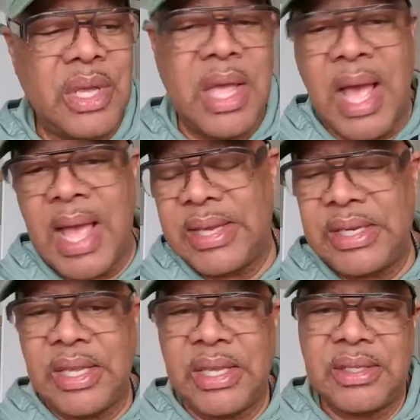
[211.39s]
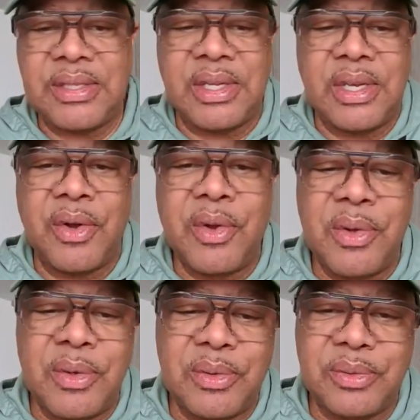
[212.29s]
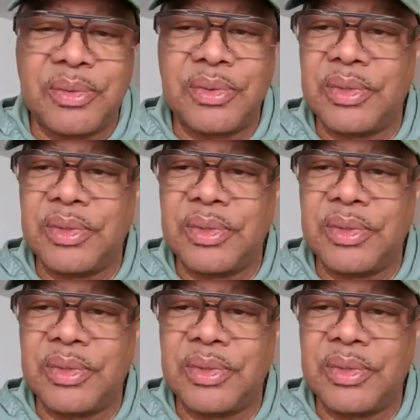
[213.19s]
ideas and their own